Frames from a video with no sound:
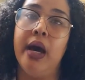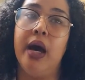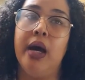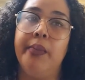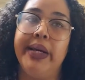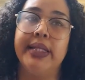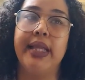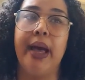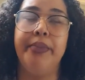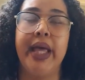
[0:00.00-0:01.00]
I
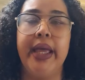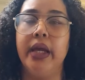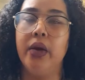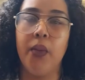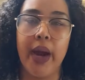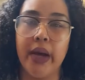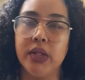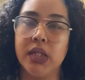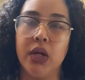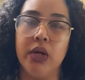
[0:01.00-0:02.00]
stopped hanging
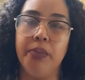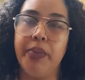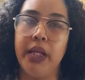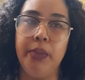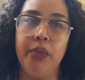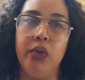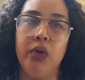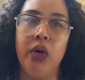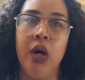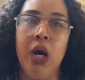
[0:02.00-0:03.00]
around certain
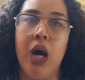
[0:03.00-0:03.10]
people.